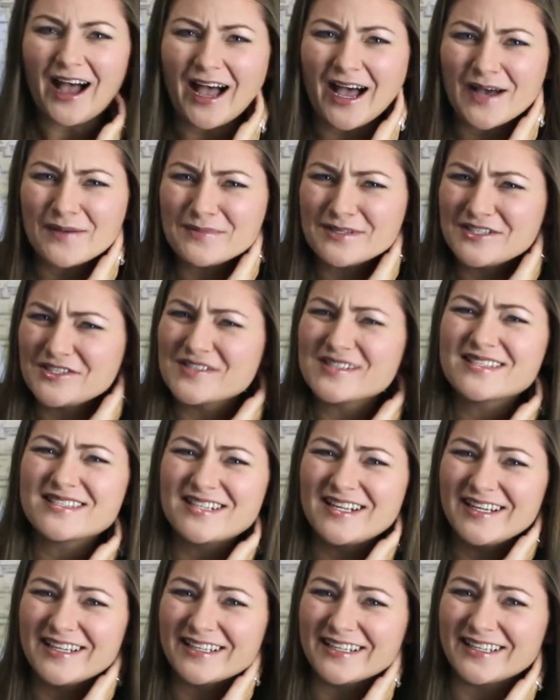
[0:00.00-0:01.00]
gonna just
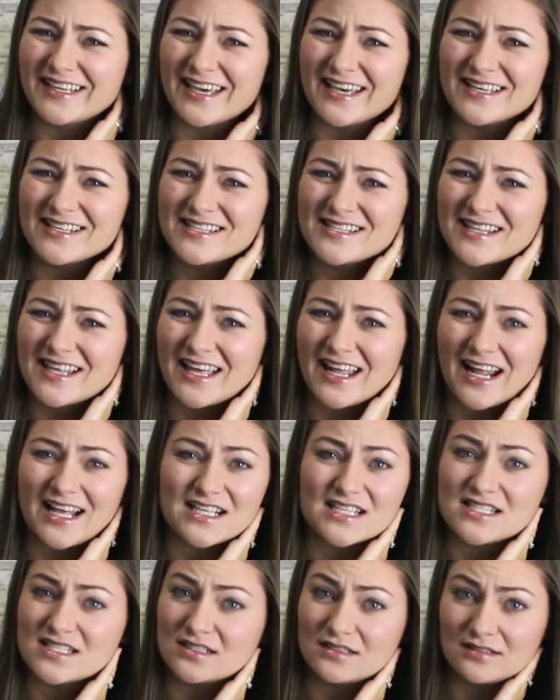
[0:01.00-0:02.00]
take a guess that
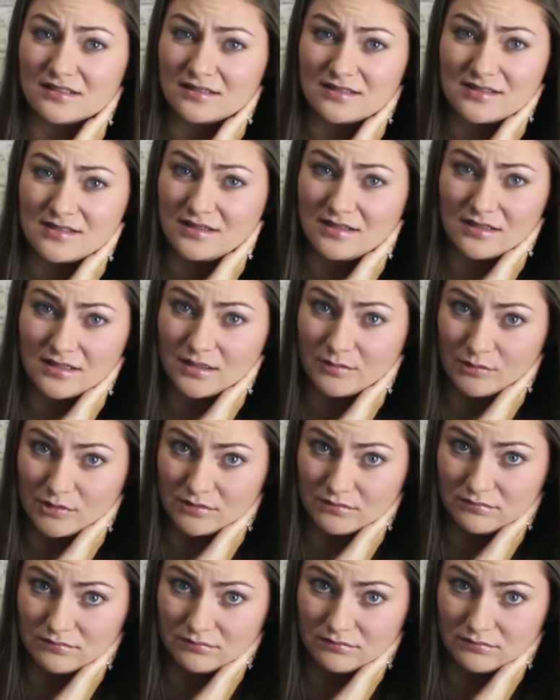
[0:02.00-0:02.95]
I still didn't see it coming.